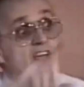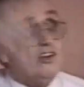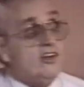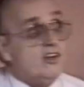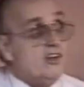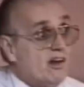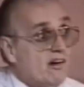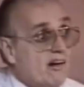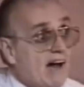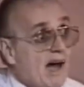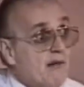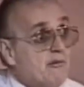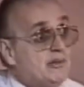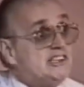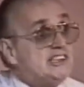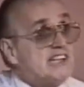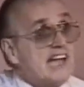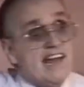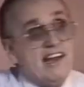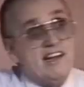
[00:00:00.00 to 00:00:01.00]
Do you know? I
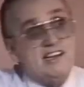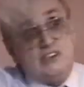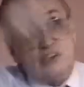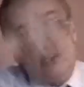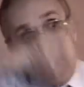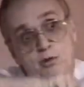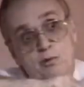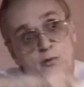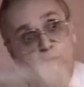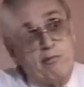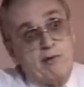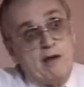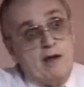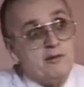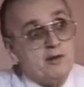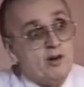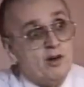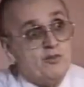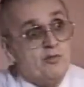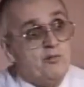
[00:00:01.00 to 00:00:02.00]
would challenge you. You would
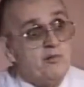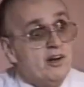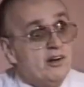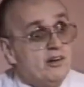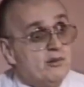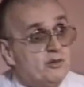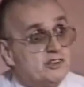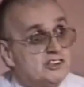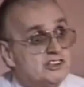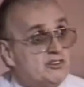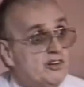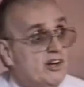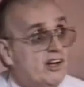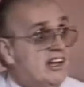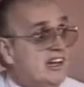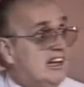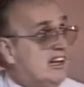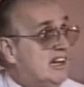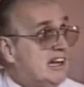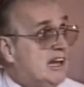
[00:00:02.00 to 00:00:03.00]
probably go from here to
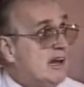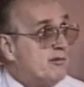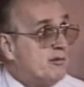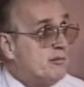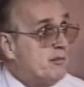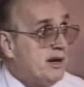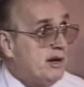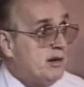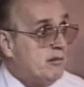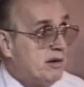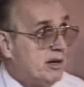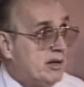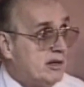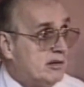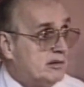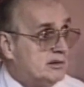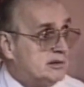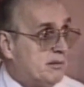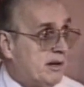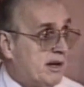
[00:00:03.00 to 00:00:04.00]
Australia and you never met anybody who
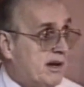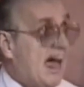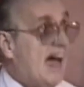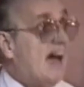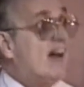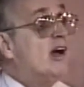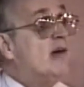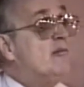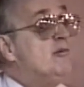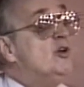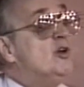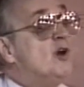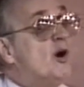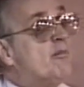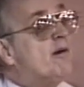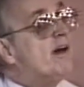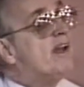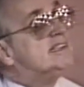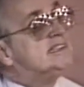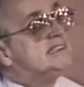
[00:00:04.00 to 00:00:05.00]
knows about it. How come you know
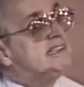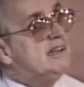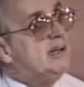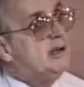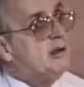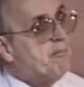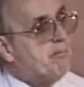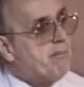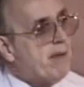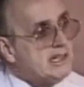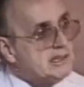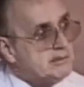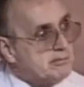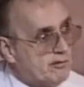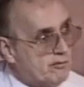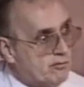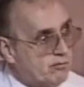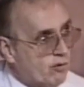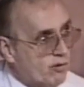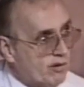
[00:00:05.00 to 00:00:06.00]
about it sitting in a
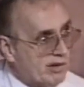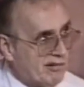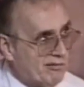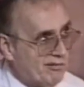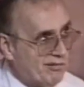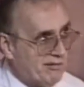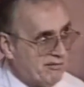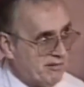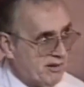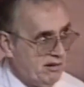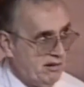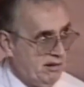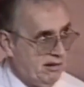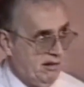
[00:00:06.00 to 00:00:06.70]
basement in Forked River?